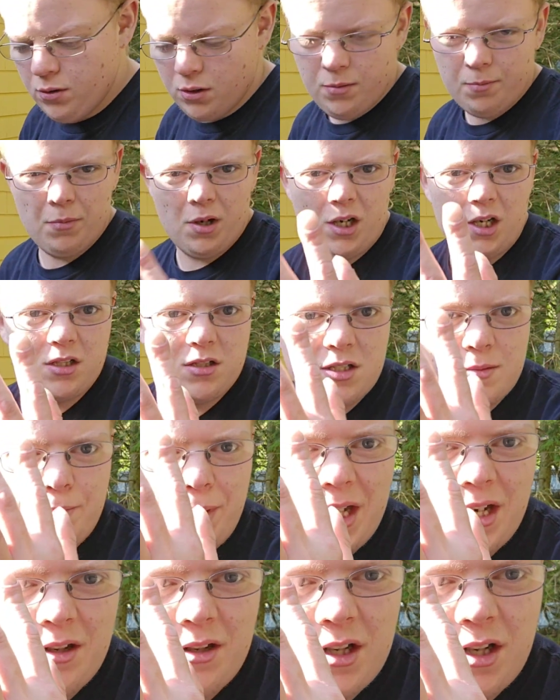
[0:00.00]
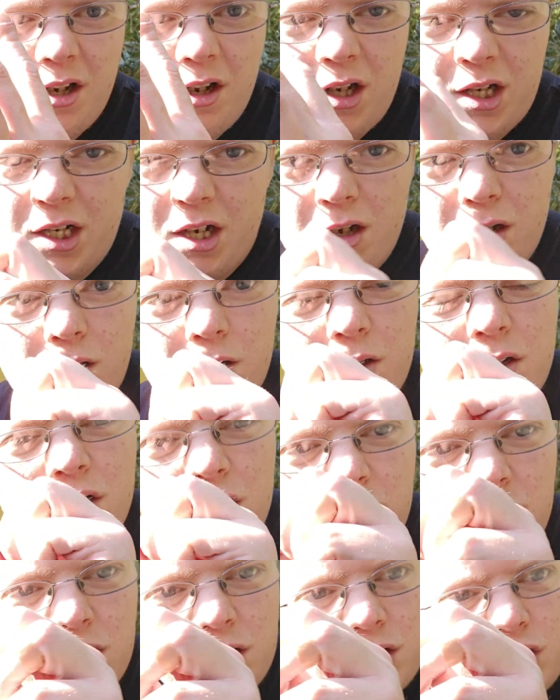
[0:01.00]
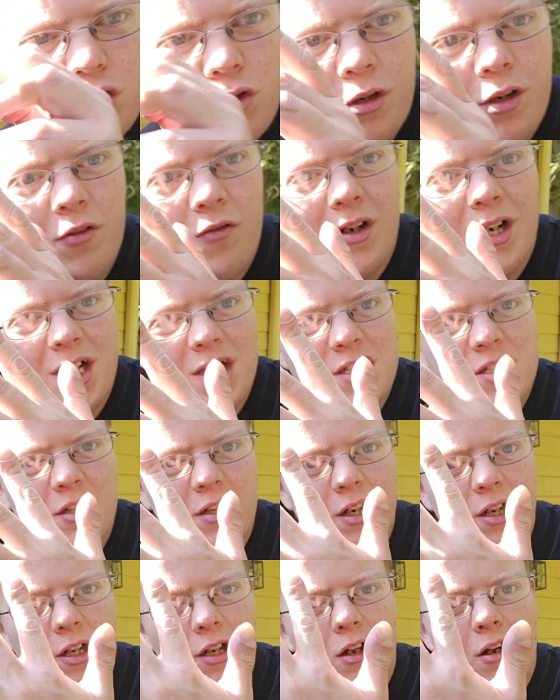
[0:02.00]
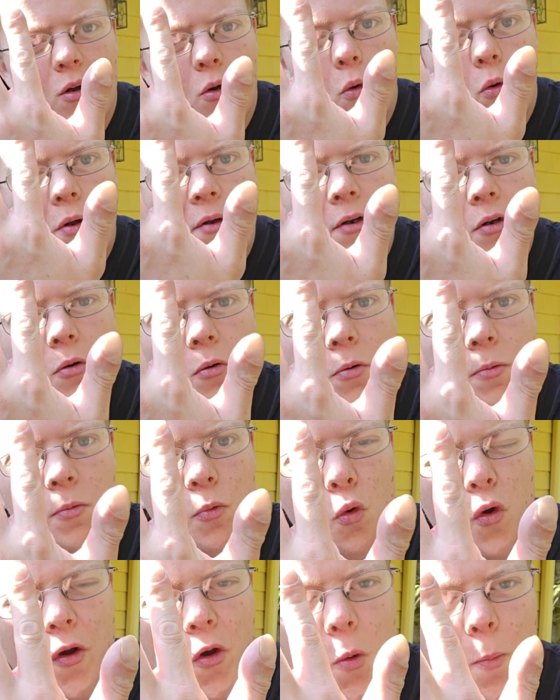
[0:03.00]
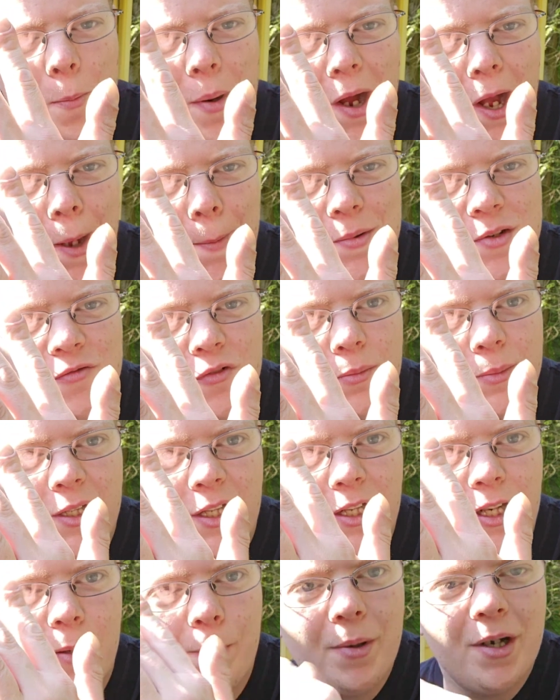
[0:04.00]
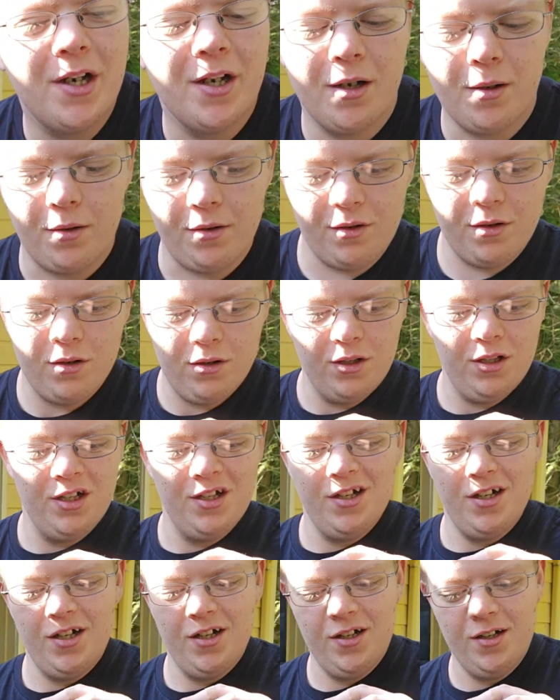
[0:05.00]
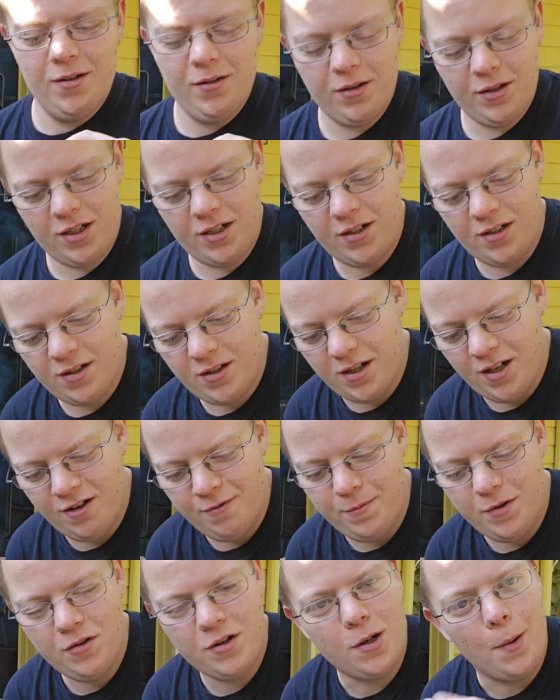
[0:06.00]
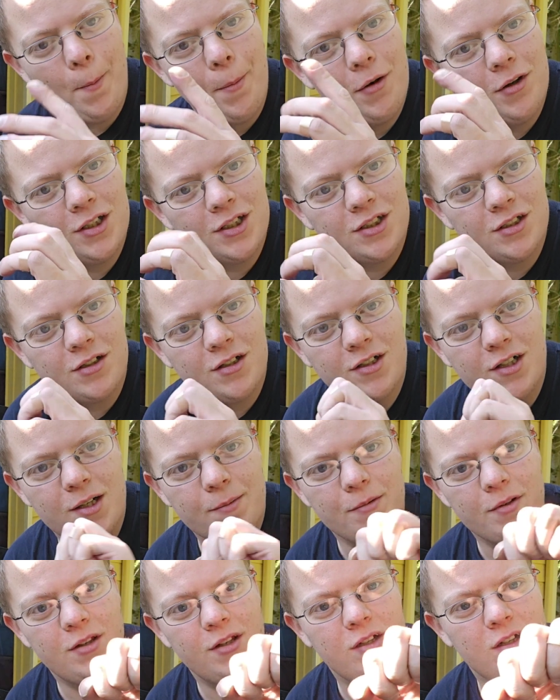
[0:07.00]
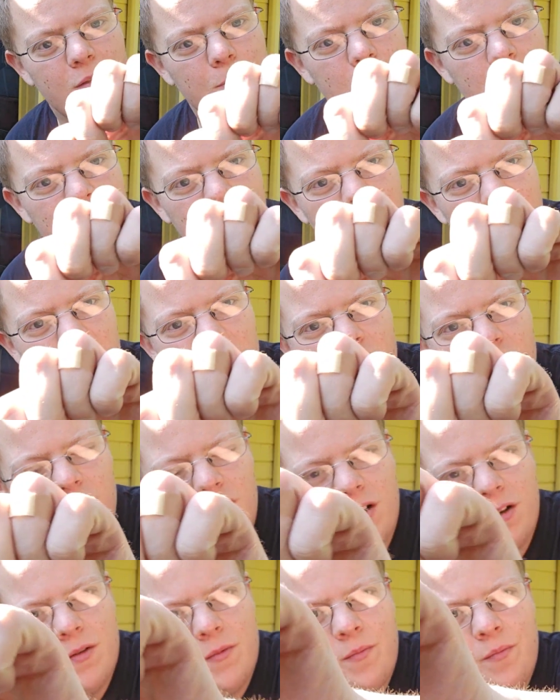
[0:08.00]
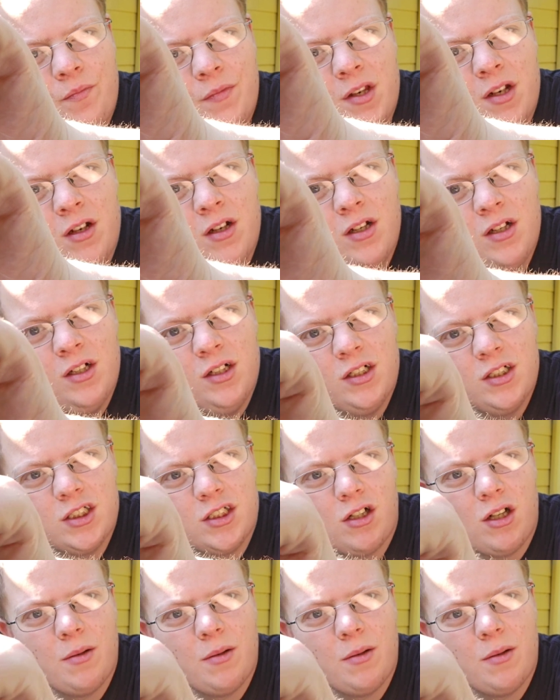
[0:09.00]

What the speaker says: But I got this Band-Aid on. I got a cooking last night. I got a oil popped for my hot pan, and gave me like a blister type of thing on my finger. Sorry